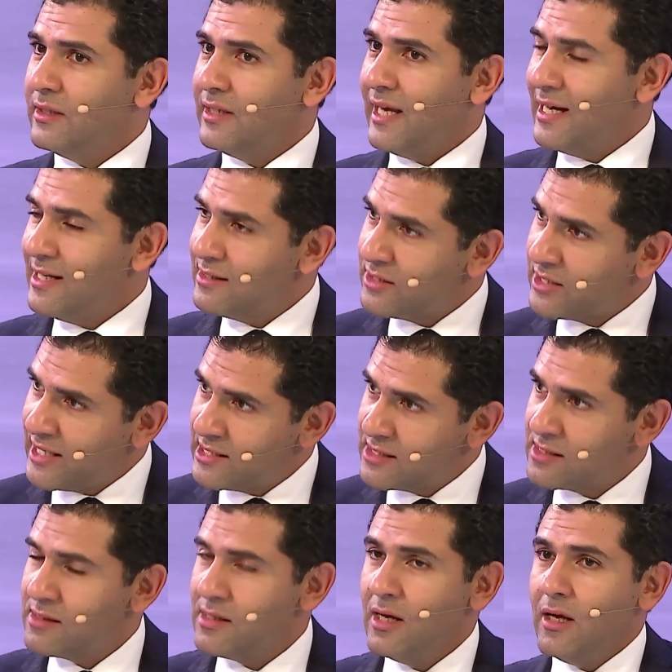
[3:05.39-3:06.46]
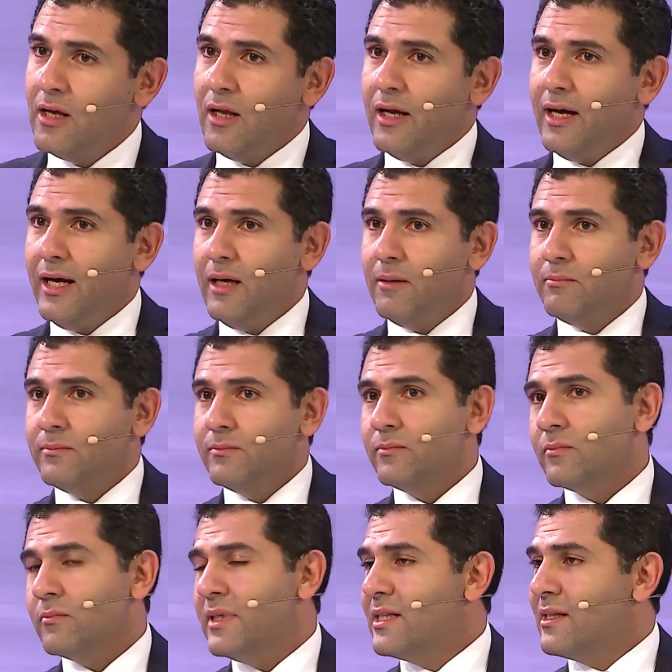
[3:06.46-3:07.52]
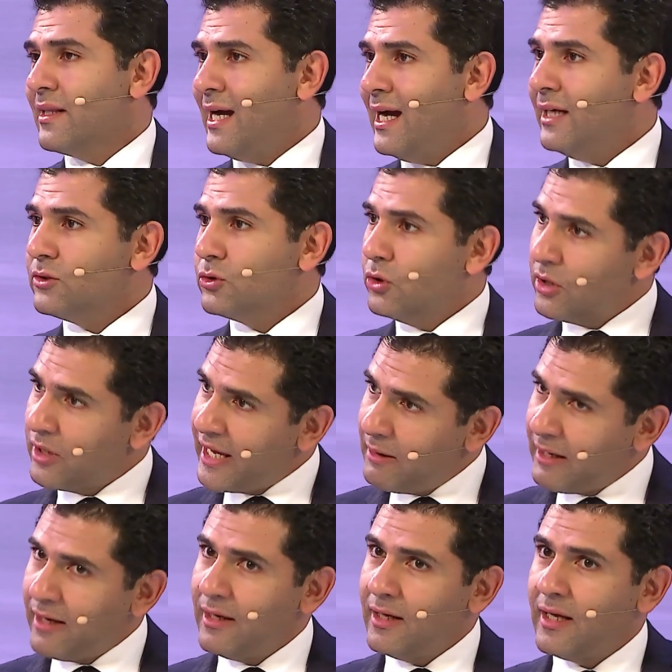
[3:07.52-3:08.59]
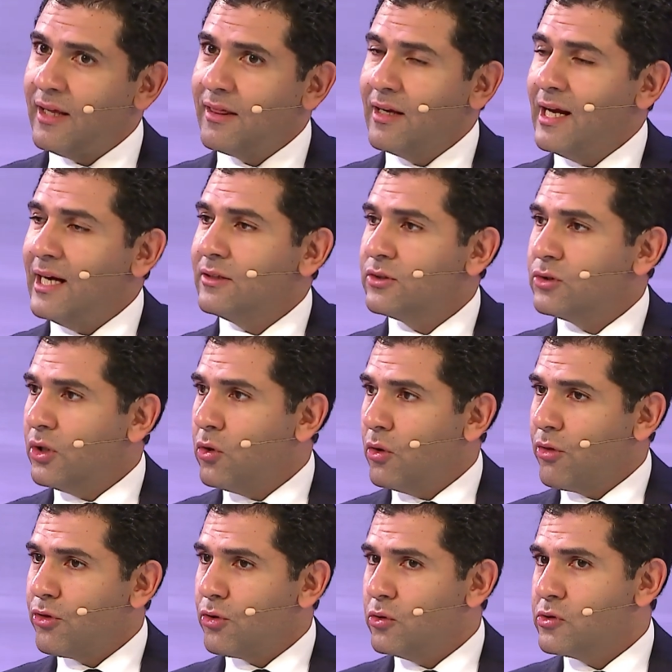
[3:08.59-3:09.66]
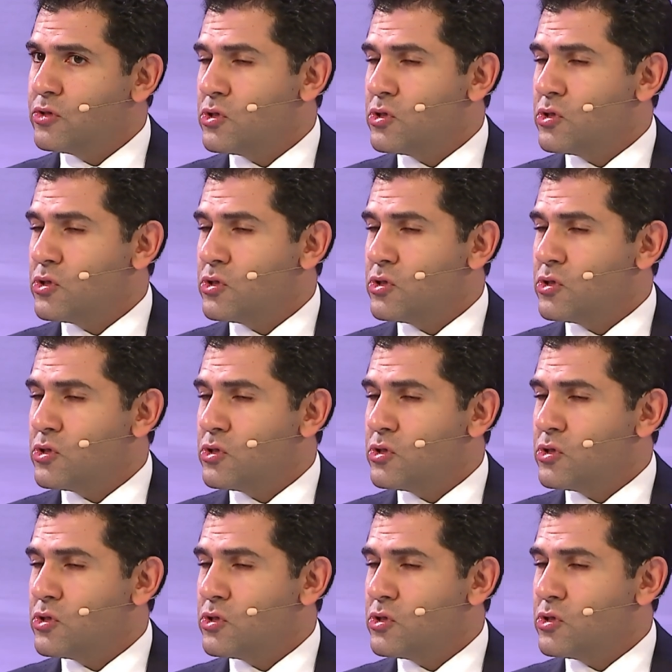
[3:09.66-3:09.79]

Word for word: It can transmit light or get the light to go through,